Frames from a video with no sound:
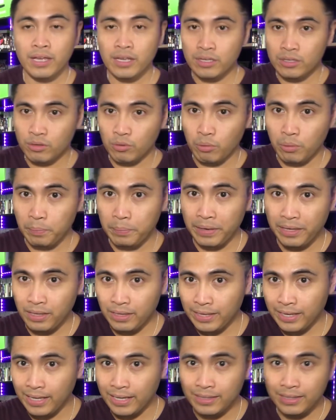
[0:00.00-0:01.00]
there will be a
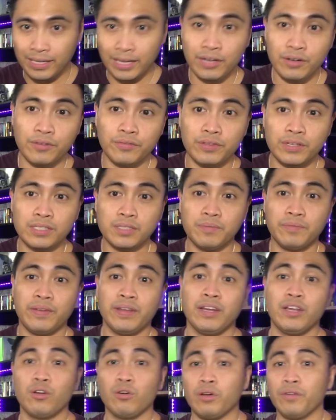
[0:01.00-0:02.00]
link at the end of this
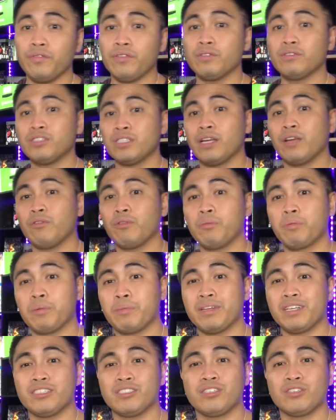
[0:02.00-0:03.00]
video. If you stayed with me
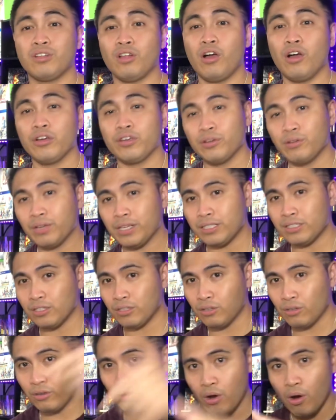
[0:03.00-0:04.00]
this long, you get to
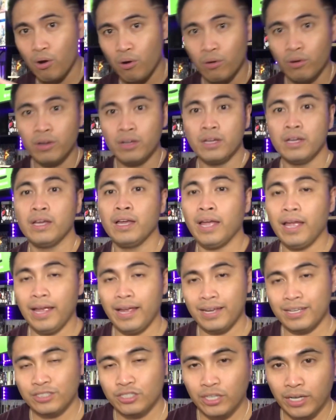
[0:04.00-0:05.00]
go
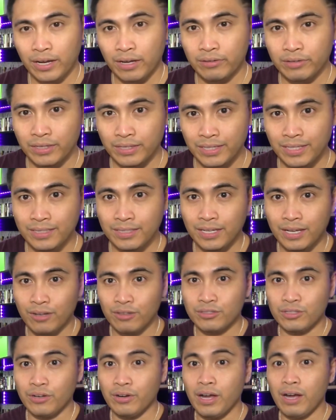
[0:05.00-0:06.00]
and check out the
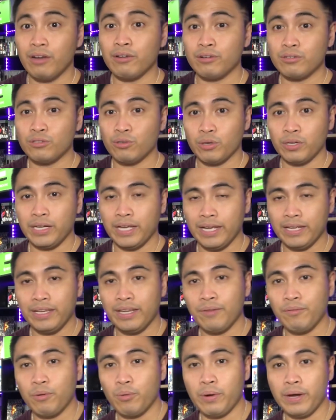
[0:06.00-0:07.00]
details on how to join that
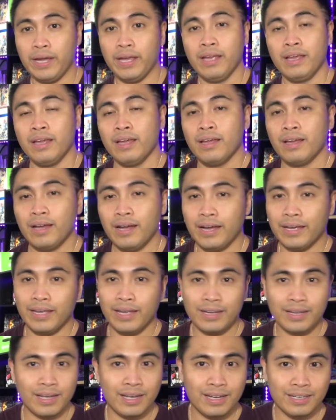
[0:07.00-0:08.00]
giveaway.
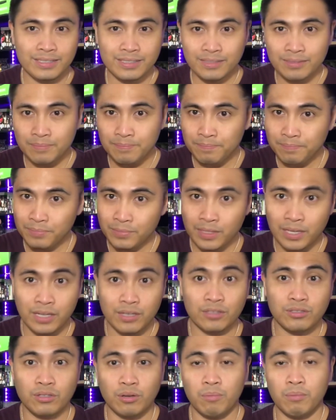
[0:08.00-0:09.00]
Again, guys, thank
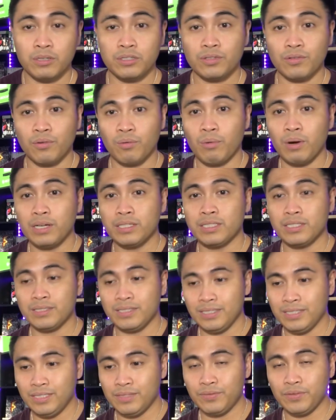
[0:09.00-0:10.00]
you so much for watching
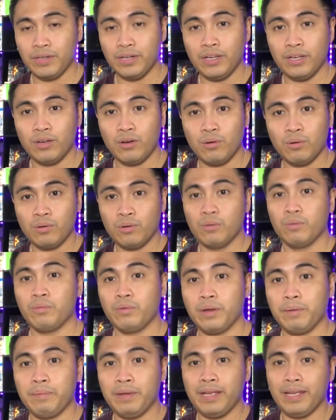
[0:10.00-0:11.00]
these videos
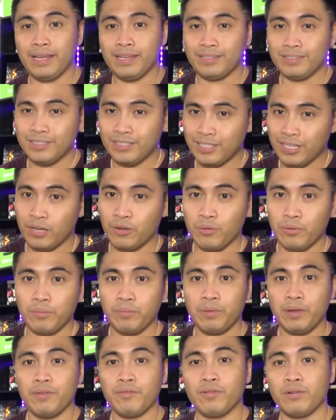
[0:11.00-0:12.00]
with me and sticking with
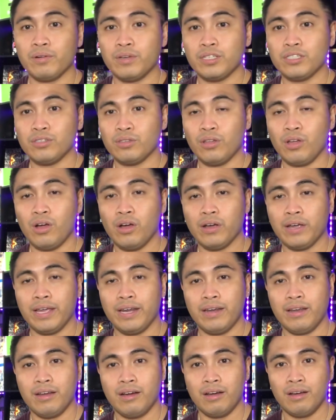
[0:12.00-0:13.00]
me for this long,
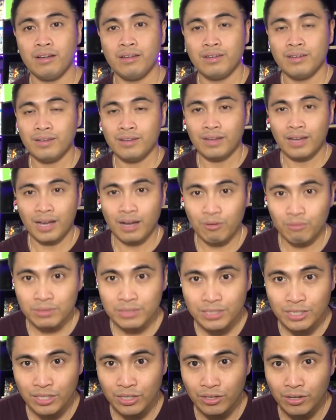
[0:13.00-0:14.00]
and I will
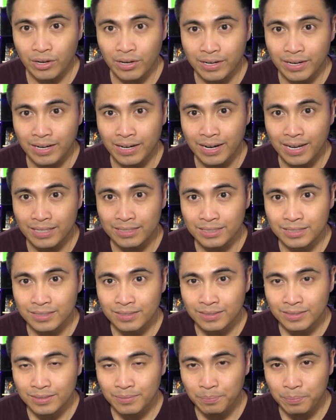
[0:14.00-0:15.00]
see you on the next
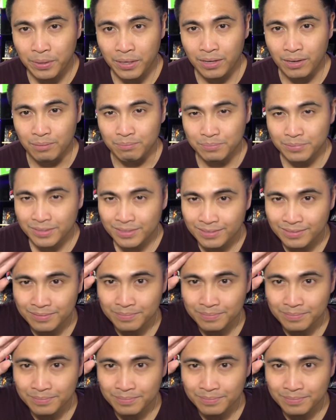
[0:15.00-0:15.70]
pickups.